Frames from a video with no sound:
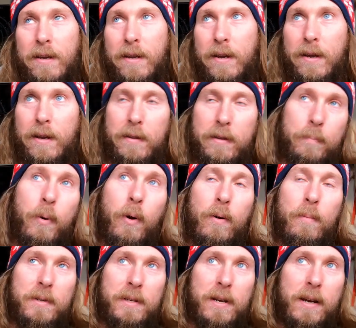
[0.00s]
uh, this
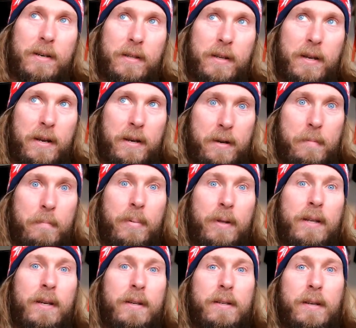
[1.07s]
poem is actually
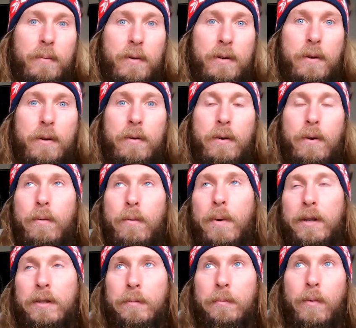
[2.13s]
incomplete and we don't know
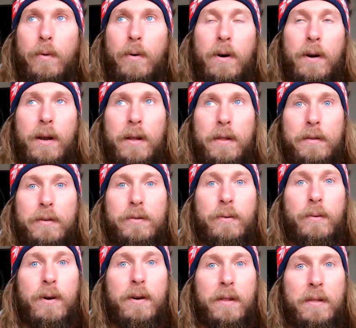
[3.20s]
much more in the
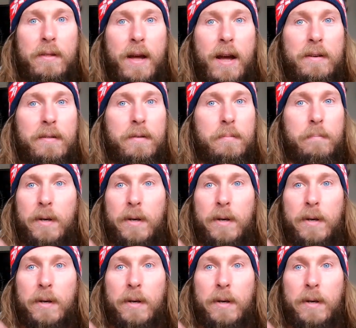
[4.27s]
story than that,